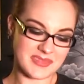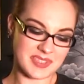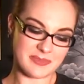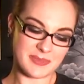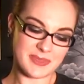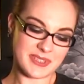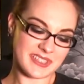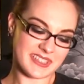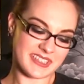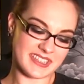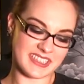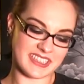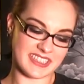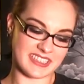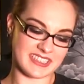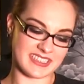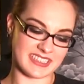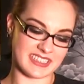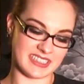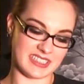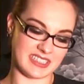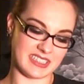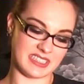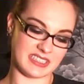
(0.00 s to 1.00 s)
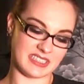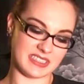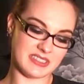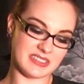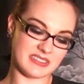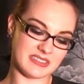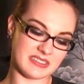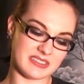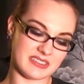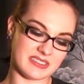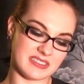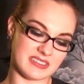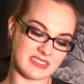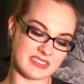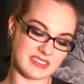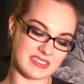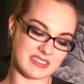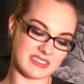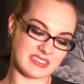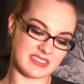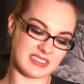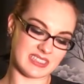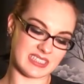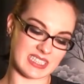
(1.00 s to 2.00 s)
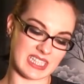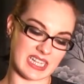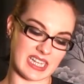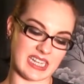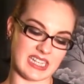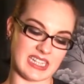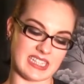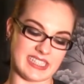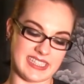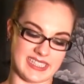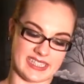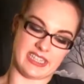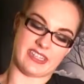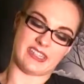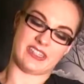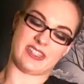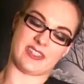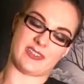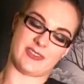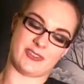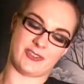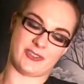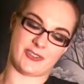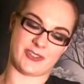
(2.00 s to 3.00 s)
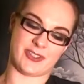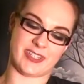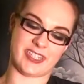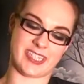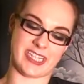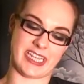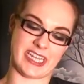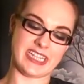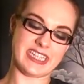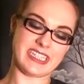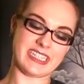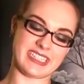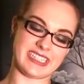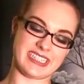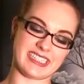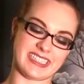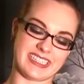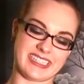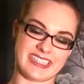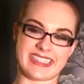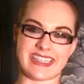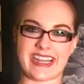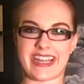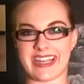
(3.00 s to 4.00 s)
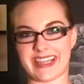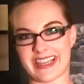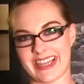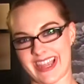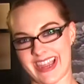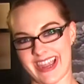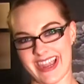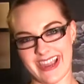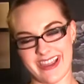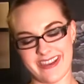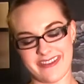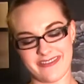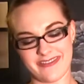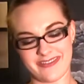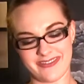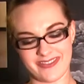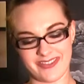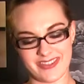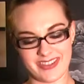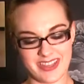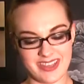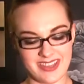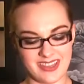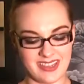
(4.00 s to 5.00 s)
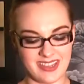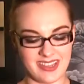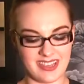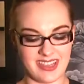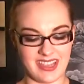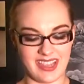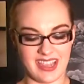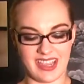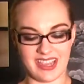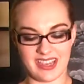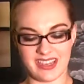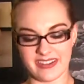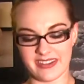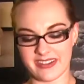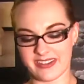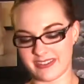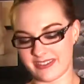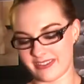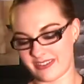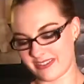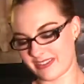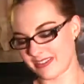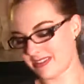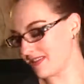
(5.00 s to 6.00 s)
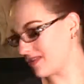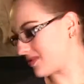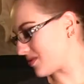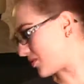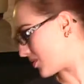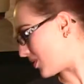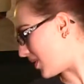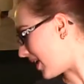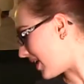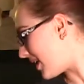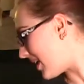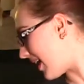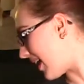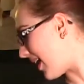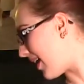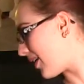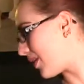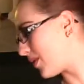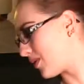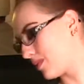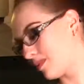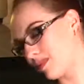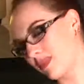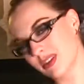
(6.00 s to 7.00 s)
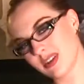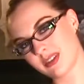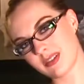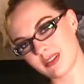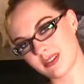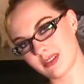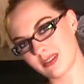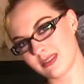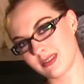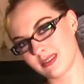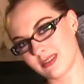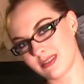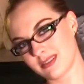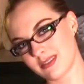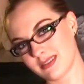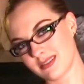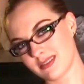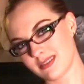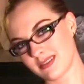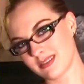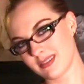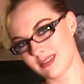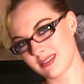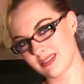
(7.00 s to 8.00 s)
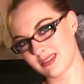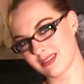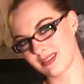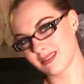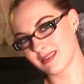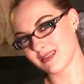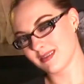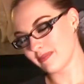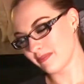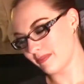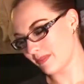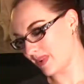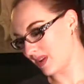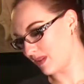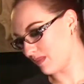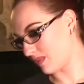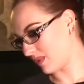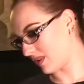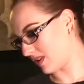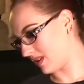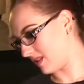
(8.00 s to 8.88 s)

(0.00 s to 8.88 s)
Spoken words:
of the things in here says surgery date, stay alive, and try to help people